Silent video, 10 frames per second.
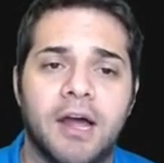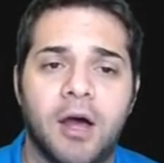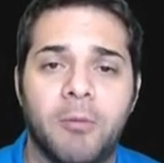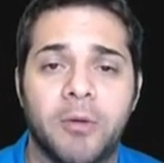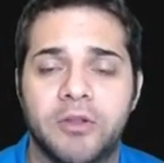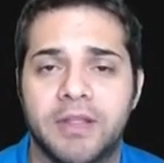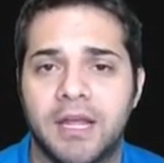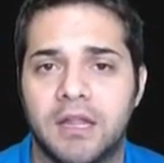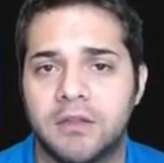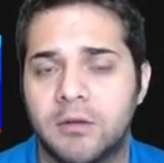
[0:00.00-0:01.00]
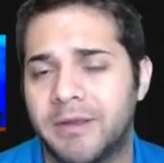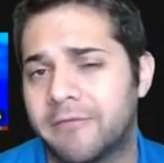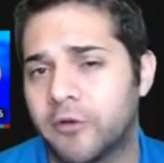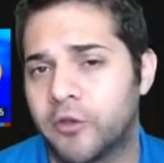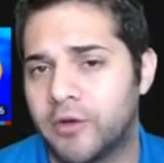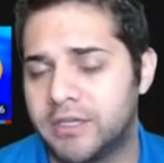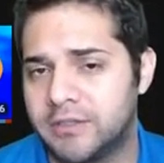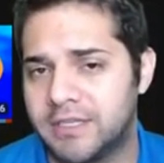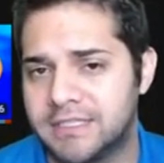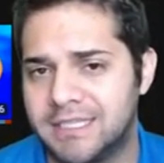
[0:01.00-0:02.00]
I'll probably do that a little bit further into two
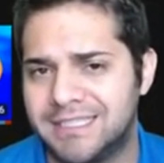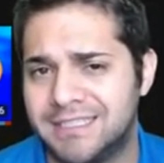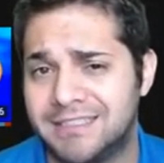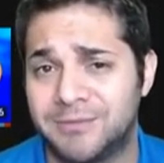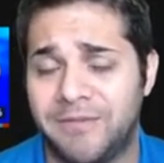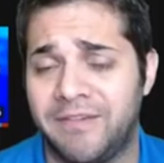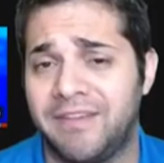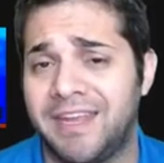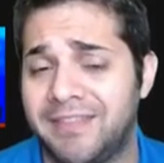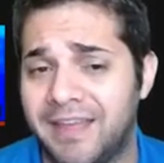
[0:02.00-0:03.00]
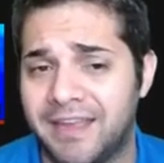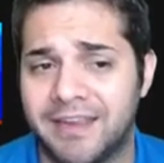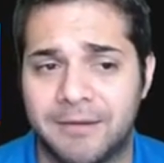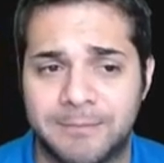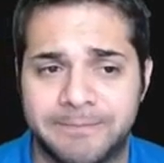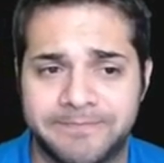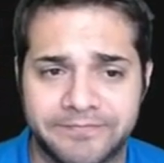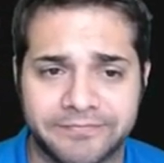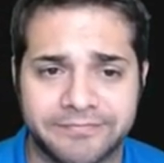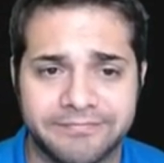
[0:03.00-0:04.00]
thousand eighteen since we haven't even hit that yet.
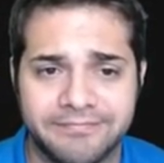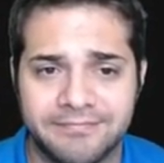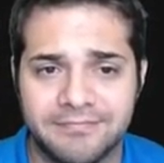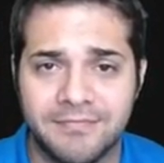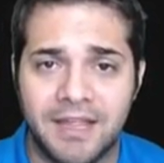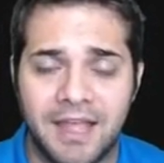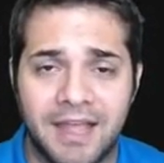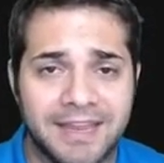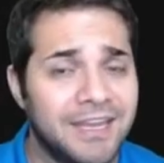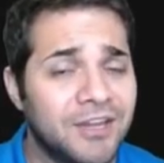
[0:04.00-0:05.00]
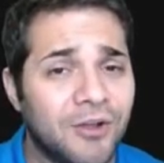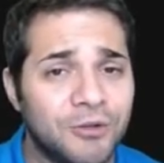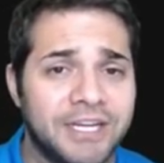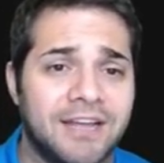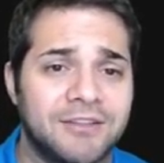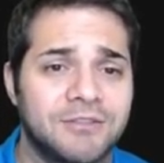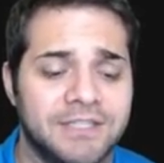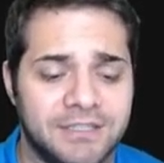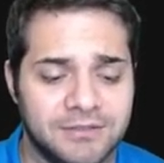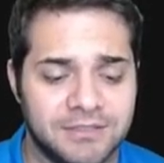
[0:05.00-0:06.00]
Again, go check out those
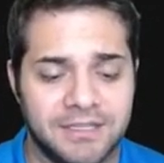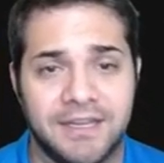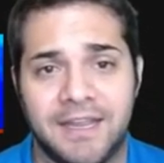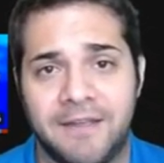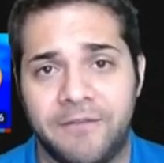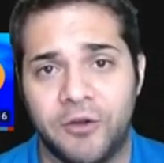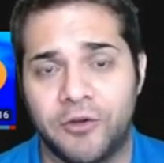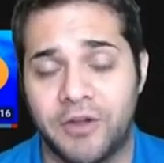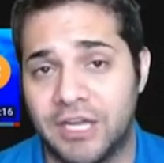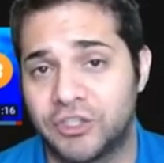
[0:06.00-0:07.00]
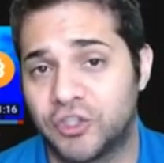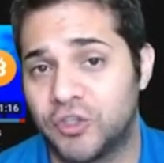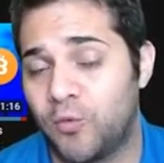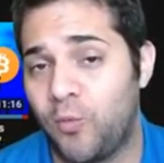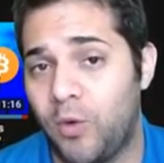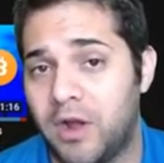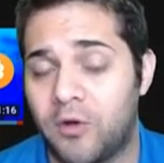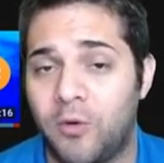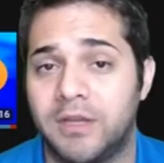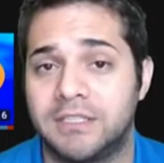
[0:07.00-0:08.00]
videos if you're not sure what
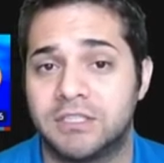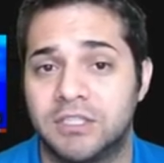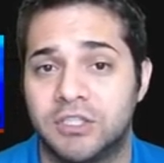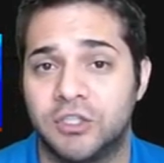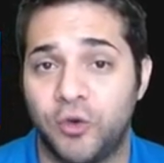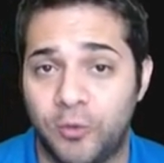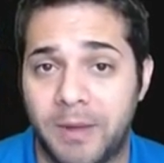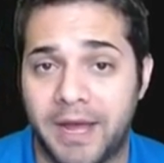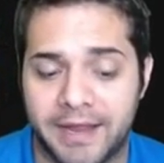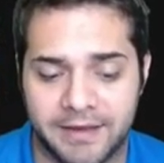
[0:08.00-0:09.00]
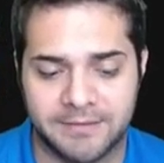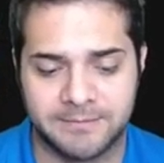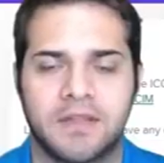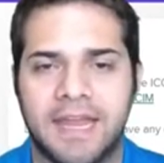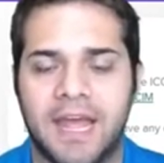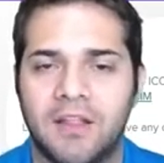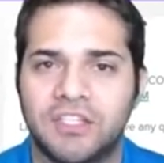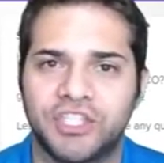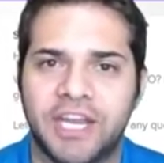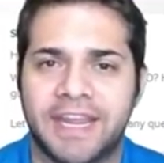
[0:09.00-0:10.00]
coins to buy. Now let's
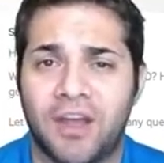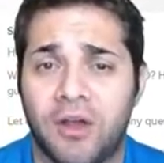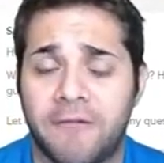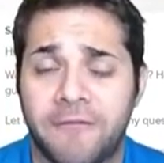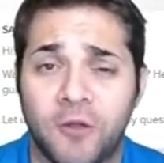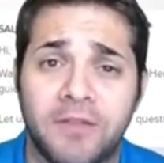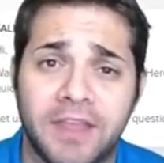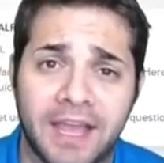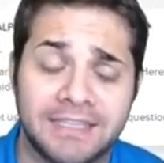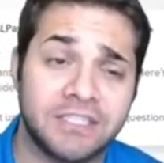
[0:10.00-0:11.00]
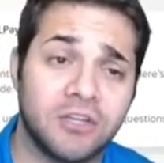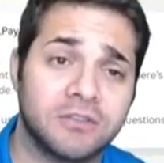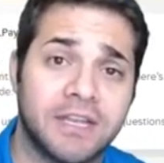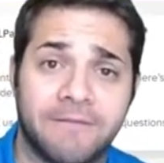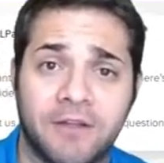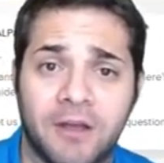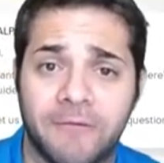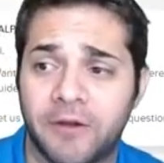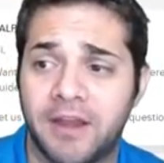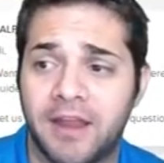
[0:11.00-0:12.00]
check out a few of the I C Os that I've
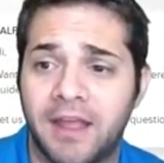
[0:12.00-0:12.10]
covered.